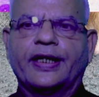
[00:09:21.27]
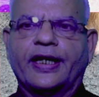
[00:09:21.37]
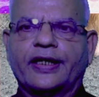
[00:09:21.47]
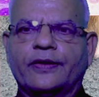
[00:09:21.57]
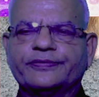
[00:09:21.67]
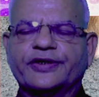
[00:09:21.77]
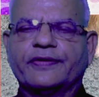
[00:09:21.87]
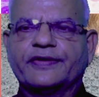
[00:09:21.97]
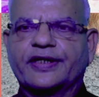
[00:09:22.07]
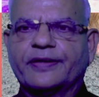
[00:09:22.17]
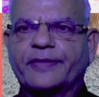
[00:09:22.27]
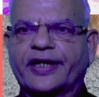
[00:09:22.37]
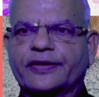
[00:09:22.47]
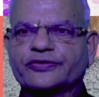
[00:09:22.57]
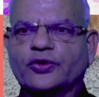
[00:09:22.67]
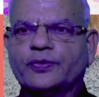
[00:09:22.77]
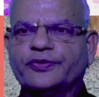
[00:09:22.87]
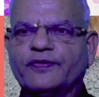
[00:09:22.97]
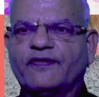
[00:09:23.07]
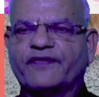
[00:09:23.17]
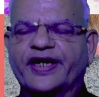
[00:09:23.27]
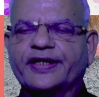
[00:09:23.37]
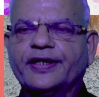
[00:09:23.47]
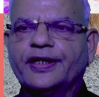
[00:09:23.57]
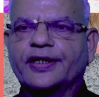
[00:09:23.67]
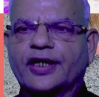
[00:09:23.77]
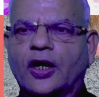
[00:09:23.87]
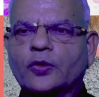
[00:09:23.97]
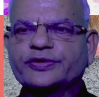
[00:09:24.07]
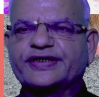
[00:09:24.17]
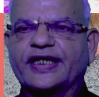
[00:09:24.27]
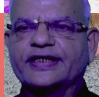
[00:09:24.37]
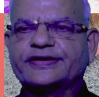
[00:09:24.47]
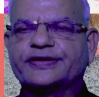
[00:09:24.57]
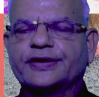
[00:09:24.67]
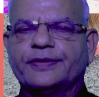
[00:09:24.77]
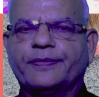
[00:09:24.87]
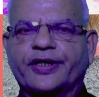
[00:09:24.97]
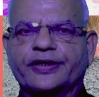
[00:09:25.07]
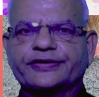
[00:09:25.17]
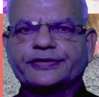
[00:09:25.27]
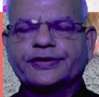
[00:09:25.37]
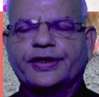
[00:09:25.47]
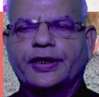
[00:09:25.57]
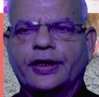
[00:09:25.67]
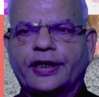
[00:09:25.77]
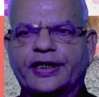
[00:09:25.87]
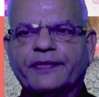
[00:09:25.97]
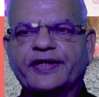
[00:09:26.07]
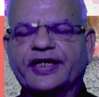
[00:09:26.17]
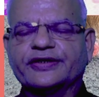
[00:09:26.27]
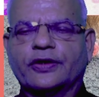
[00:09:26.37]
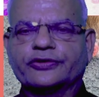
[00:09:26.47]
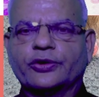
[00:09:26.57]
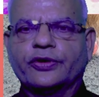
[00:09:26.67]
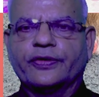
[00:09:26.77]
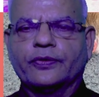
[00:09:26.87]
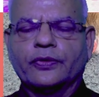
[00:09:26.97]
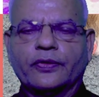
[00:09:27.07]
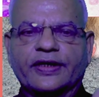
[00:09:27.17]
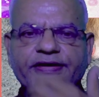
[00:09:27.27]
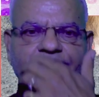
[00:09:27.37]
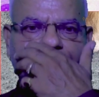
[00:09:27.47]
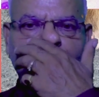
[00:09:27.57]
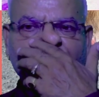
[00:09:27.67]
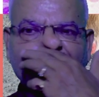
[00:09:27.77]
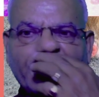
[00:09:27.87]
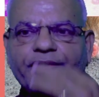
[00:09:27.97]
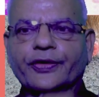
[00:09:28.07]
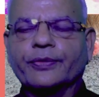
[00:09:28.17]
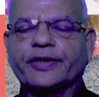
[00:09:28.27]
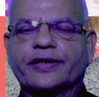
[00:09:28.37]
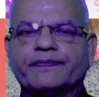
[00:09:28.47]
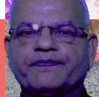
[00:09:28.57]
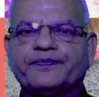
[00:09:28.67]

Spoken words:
and observe under microscope. You will find round cells because TVT is also known as the round cell tumor.